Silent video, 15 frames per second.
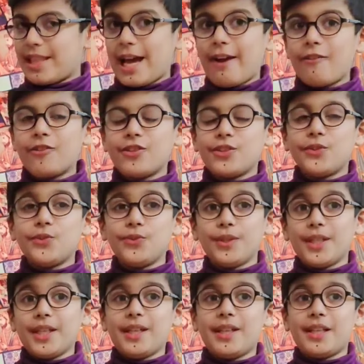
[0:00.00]
That was
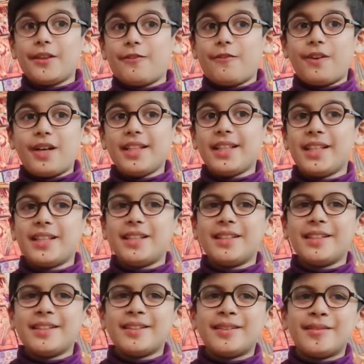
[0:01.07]
really funny.